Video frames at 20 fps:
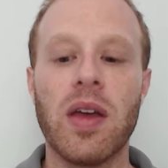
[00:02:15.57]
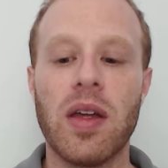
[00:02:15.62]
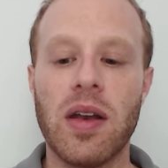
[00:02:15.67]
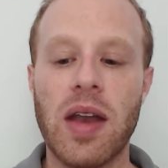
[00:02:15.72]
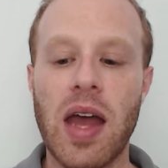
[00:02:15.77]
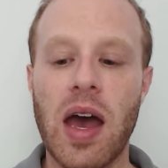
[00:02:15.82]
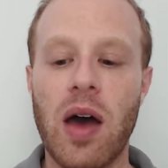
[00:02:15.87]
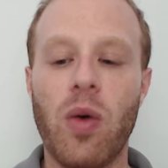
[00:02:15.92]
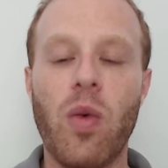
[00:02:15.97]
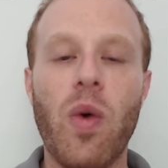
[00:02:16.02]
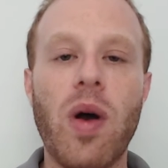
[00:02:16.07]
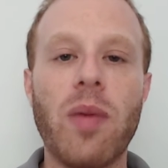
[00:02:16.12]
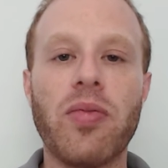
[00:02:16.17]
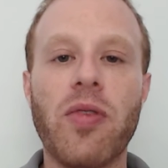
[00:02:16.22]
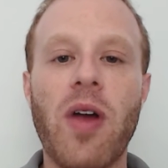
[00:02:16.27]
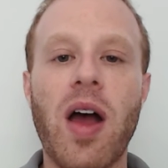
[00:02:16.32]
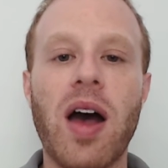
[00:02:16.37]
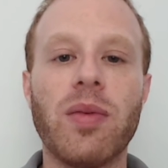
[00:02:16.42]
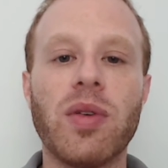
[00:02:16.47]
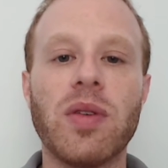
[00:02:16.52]
Now, one
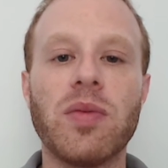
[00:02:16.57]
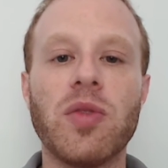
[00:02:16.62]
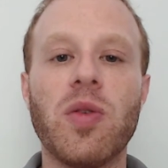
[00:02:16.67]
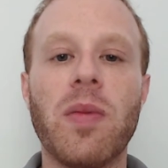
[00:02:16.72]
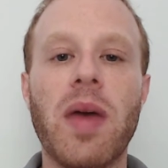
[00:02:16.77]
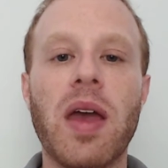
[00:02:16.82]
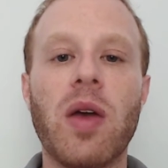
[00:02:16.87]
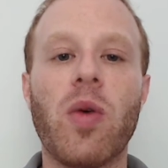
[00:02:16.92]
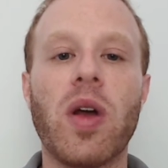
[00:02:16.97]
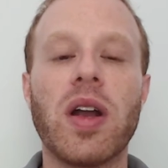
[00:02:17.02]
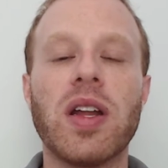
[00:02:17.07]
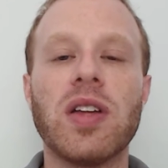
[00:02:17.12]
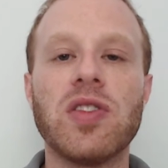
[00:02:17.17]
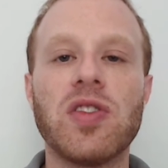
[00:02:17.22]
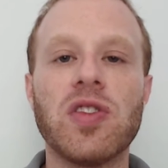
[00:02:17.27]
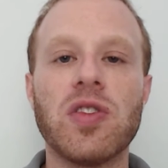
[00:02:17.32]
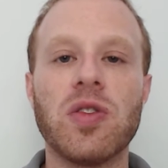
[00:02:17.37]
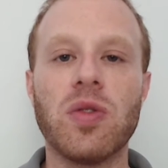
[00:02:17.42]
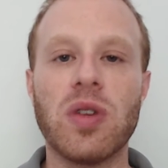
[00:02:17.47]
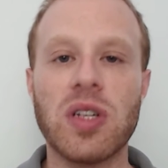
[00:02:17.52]
problem you may run
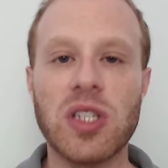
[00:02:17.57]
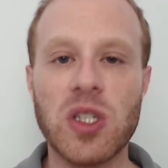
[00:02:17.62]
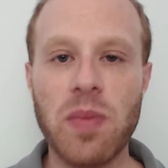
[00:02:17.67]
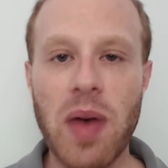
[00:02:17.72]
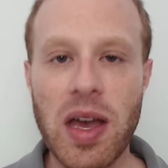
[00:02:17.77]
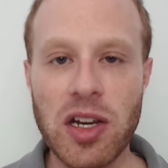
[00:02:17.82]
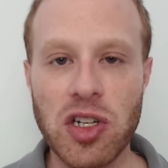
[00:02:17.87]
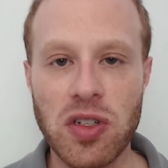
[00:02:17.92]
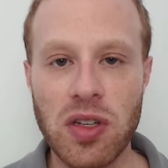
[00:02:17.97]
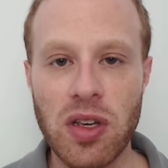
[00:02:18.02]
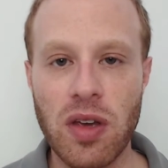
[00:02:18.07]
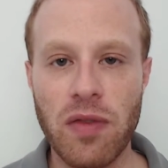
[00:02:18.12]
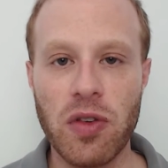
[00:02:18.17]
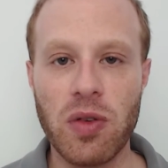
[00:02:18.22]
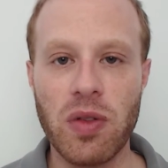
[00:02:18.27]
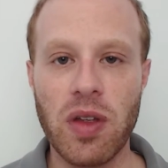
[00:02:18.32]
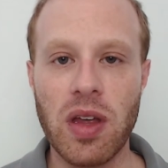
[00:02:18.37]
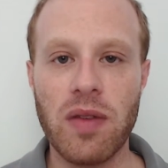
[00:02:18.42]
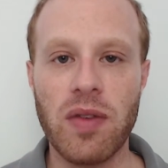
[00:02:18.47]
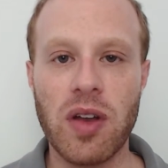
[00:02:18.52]
into, especially if
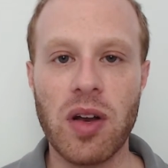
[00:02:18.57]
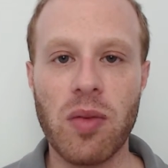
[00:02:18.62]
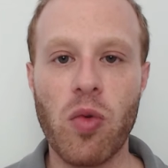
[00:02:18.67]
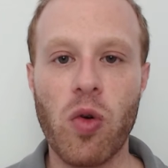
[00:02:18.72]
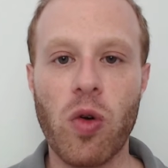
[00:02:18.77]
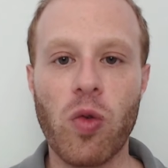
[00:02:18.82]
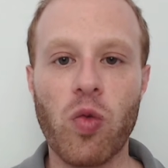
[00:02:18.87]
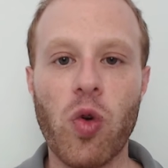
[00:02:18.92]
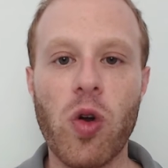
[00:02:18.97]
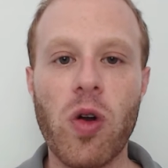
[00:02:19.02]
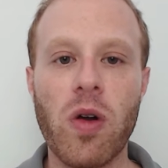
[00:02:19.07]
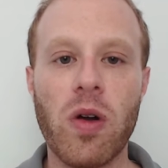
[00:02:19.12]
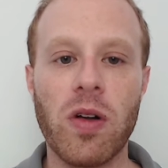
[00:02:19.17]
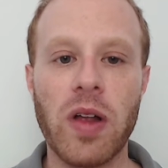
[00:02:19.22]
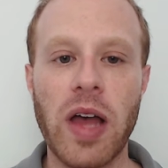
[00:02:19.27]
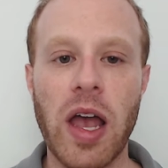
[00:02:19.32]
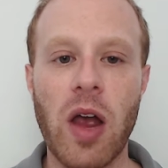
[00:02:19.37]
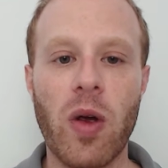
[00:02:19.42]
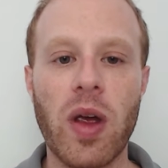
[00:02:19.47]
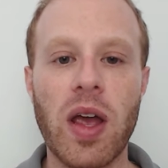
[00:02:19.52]
you live in a more rural
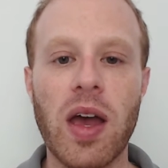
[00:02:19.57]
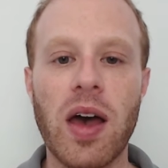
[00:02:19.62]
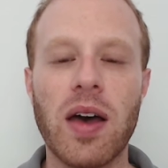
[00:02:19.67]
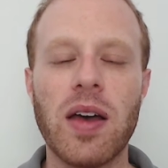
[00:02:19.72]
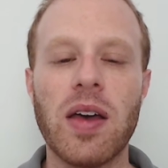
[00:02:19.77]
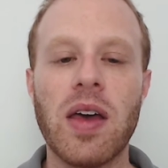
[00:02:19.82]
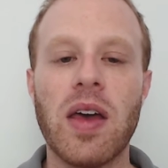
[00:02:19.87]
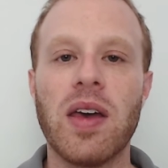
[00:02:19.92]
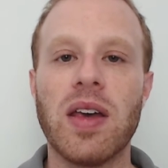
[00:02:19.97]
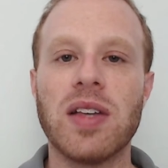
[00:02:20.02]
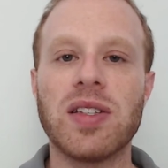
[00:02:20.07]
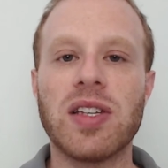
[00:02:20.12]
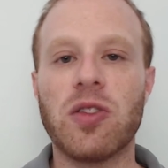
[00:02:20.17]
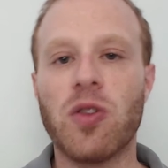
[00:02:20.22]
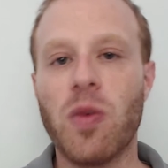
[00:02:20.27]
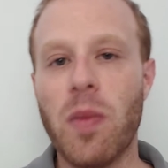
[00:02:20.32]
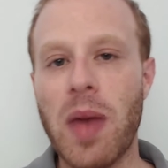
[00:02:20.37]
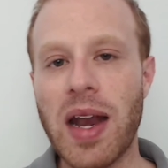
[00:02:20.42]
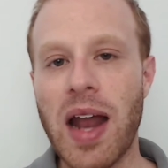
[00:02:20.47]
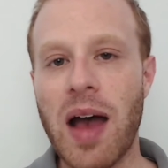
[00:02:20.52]
area, is that
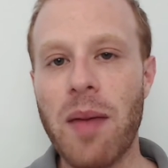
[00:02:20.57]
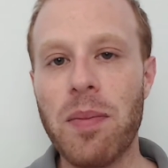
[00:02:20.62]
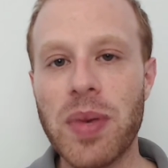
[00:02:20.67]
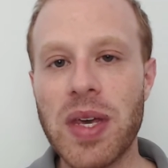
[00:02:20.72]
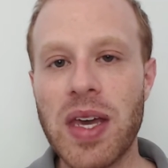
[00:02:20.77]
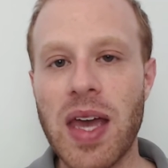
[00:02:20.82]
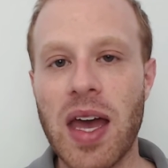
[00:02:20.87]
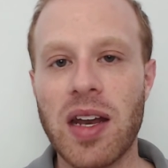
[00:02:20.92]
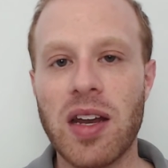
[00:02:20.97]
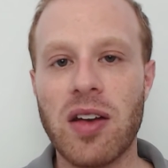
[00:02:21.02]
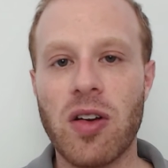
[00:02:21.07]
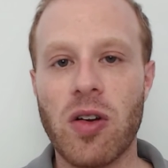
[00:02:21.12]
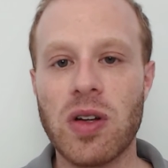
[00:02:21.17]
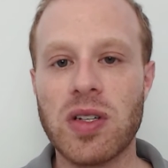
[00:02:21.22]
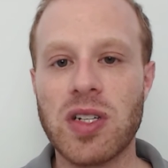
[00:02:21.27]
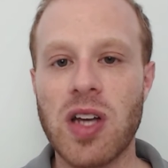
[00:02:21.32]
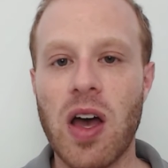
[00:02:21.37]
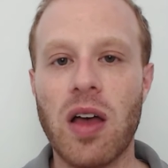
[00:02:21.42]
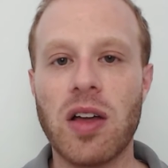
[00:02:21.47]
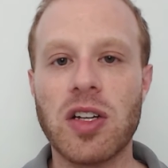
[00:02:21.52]
there may not be any
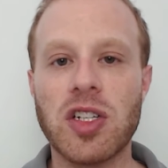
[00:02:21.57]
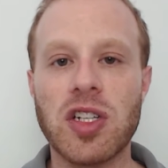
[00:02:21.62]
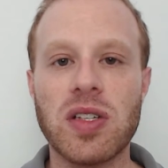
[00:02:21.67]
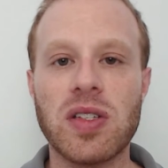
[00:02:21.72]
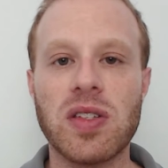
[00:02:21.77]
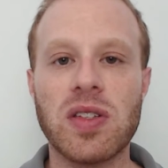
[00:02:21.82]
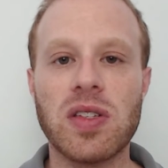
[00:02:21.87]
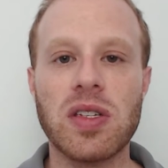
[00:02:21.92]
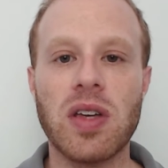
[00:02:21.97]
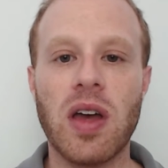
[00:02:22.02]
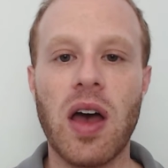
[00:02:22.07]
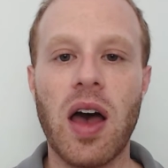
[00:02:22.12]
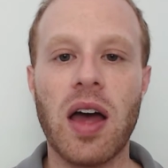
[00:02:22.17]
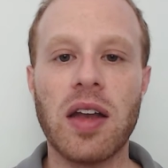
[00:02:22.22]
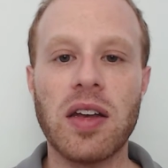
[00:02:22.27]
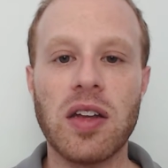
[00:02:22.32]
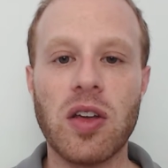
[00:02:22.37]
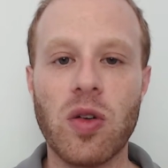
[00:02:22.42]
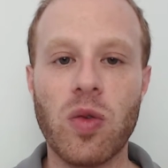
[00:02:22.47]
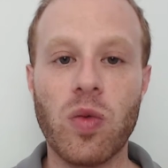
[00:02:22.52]
neurotologists
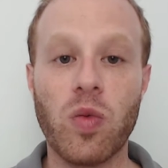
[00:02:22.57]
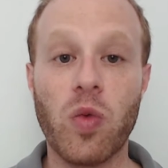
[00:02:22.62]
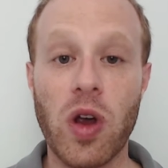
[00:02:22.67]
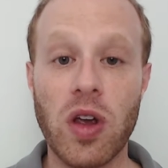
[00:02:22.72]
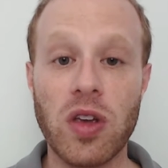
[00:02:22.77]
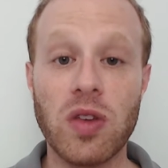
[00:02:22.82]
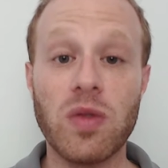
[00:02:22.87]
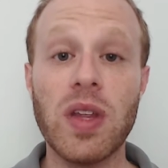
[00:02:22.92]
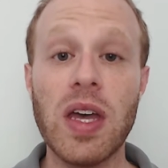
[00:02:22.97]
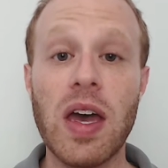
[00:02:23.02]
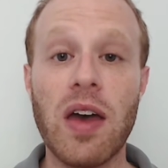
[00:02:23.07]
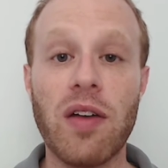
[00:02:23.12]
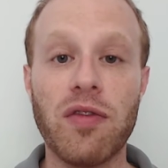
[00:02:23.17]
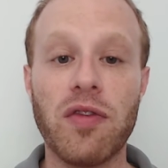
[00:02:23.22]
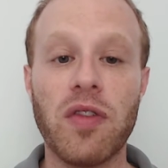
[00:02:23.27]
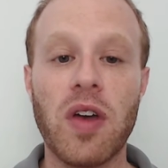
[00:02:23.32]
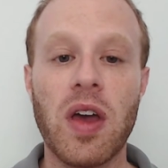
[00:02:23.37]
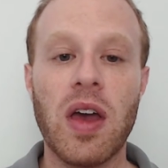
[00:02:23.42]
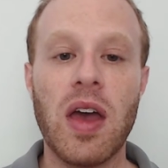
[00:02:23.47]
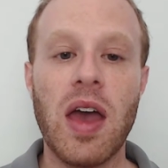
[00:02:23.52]
near where you
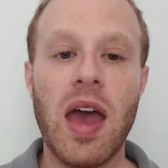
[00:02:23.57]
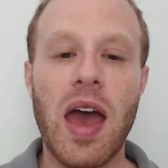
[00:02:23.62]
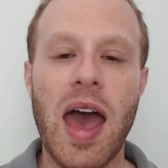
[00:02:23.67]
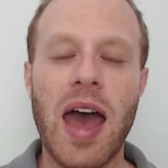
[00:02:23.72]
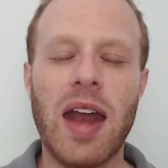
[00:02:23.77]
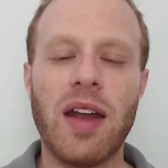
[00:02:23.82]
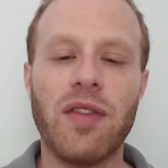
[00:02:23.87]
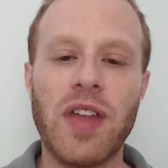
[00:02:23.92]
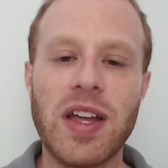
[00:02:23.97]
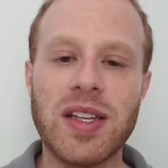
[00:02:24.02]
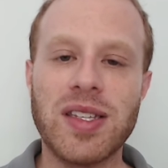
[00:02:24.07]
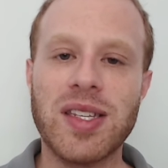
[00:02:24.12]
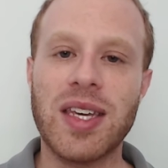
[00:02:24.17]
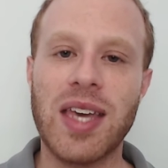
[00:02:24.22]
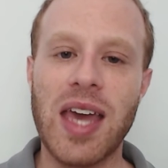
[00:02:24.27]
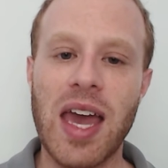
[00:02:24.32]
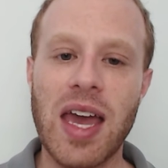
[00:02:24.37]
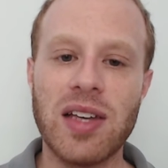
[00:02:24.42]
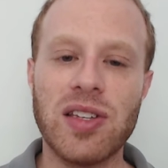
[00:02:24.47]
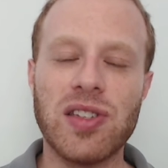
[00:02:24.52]
live. And if that's the
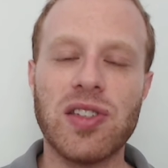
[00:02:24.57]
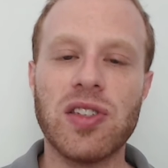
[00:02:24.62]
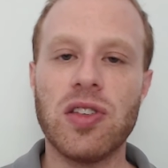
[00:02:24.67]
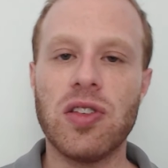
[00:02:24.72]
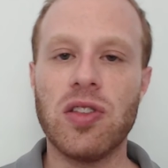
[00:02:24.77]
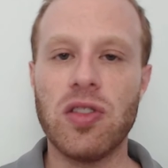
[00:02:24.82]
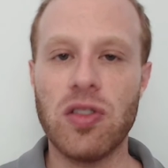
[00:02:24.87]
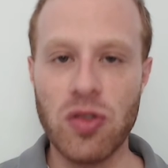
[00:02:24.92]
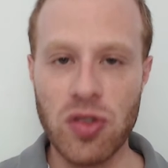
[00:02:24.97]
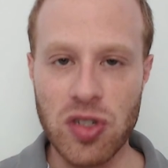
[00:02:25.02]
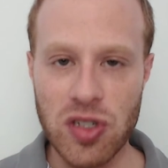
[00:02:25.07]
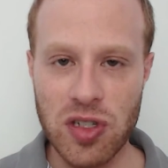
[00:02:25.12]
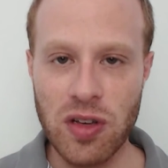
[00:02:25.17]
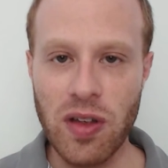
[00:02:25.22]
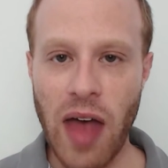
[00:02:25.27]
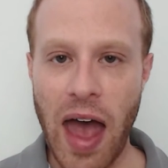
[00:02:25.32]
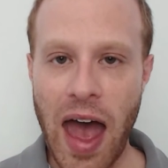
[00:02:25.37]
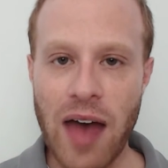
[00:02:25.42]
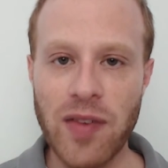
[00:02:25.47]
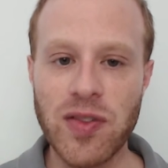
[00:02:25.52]
case, you
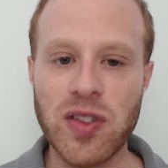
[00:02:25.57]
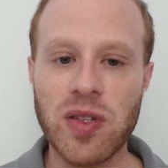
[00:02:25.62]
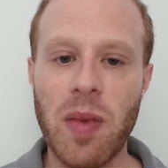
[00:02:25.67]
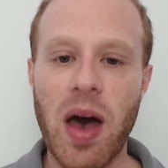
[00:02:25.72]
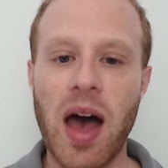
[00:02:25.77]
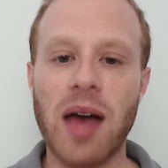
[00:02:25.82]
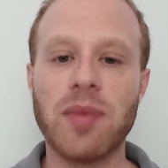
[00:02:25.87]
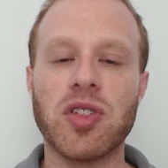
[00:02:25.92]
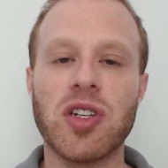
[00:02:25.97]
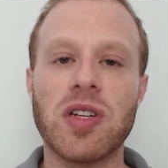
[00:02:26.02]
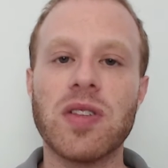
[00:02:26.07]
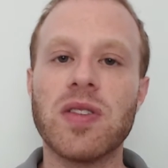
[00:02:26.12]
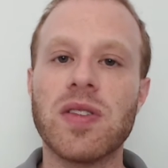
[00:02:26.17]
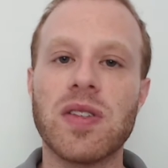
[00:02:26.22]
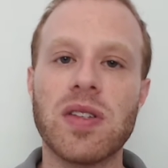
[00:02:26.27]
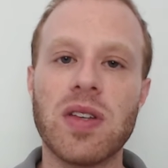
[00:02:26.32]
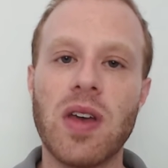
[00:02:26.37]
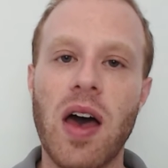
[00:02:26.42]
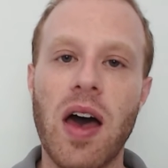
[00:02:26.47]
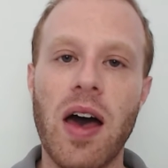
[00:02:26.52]
still have some options.